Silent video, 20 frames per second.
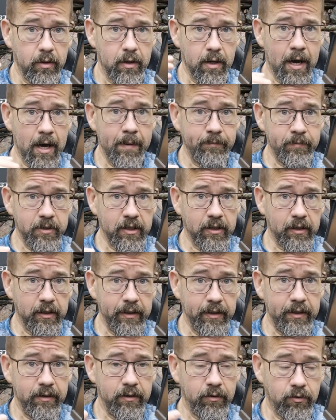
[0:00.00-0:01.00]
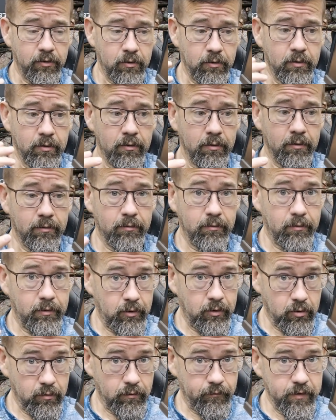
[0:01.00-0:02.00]
optically through
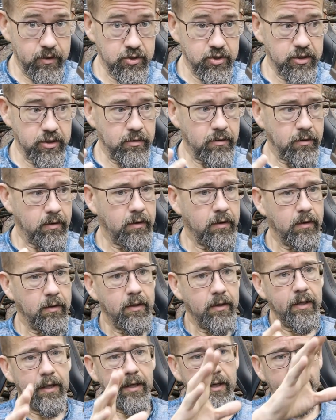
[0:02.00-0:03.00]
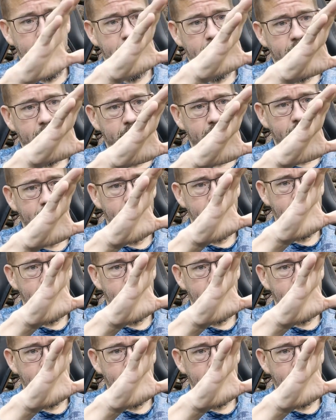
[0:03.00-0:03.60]
your vision and